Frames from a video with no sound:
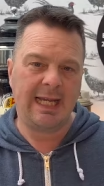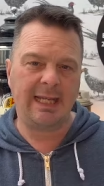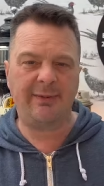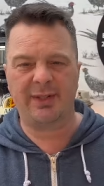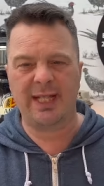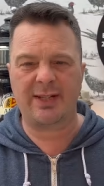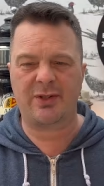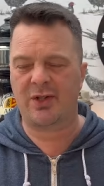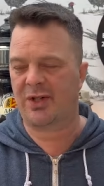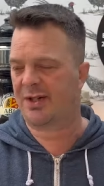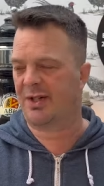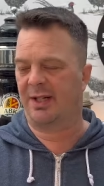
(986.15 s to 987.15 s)
even that's
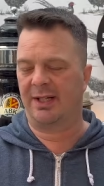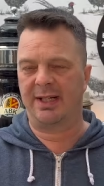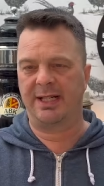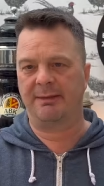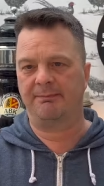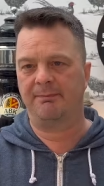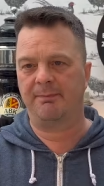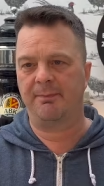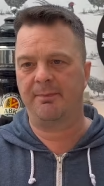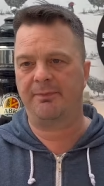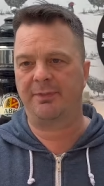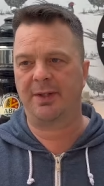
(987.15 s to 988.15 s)
just slightly
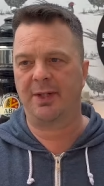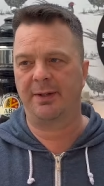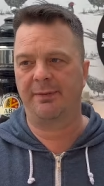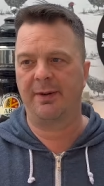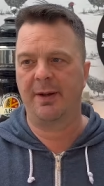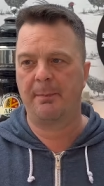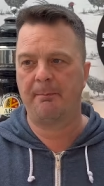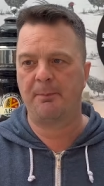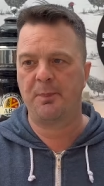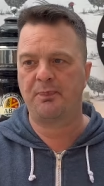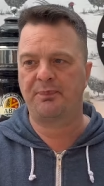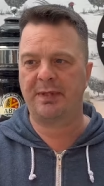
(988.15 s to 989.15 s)
kind of
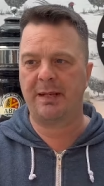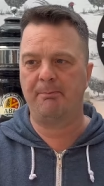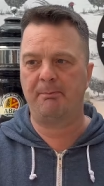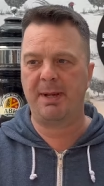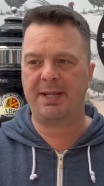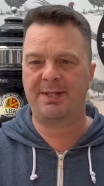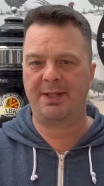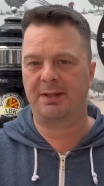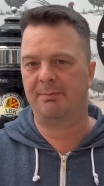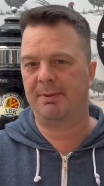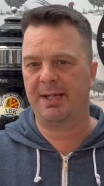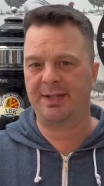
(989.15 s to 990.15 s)
bitter
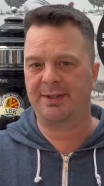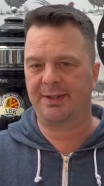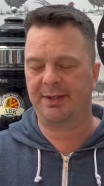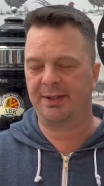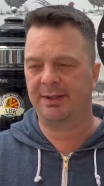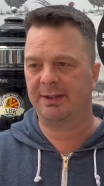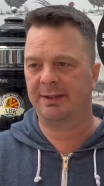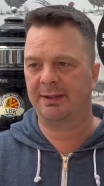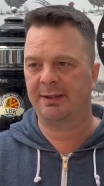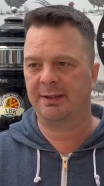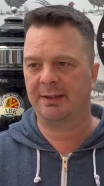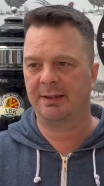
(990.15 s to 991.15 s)
compared to the
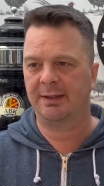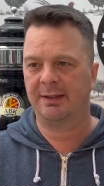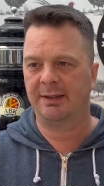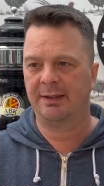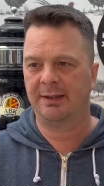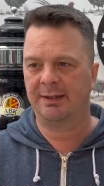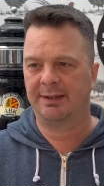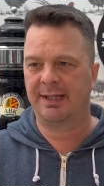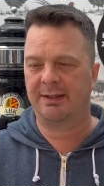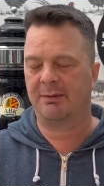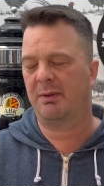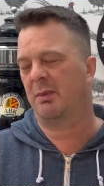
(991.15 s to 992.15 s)

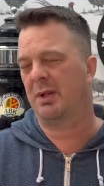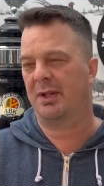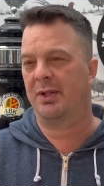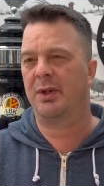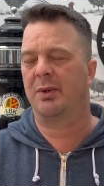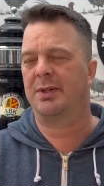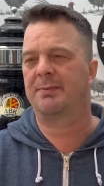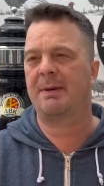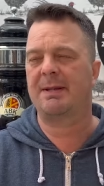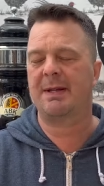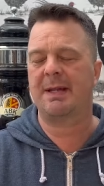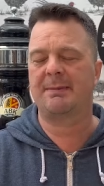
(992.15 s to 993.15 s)
that well no
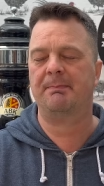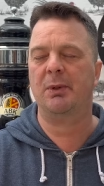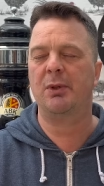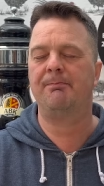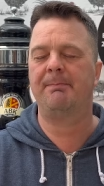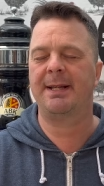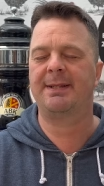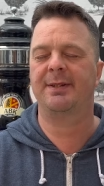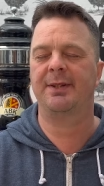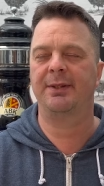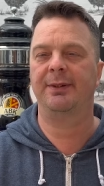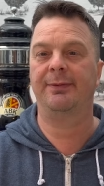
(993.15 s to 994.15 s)
it's it's more bitter
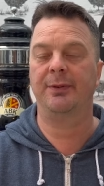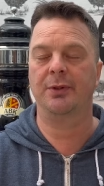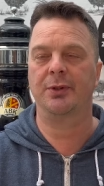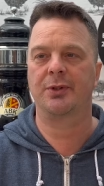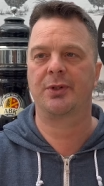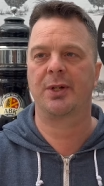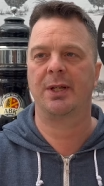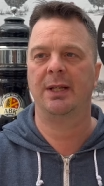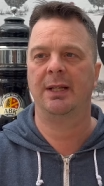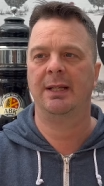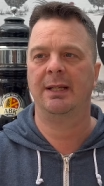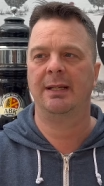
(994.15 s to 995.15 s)
than the forged
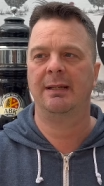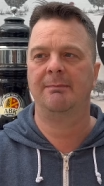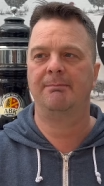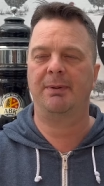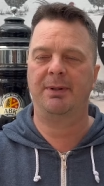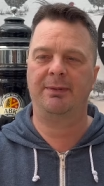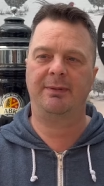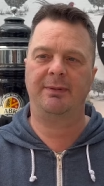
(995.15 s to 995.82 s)
but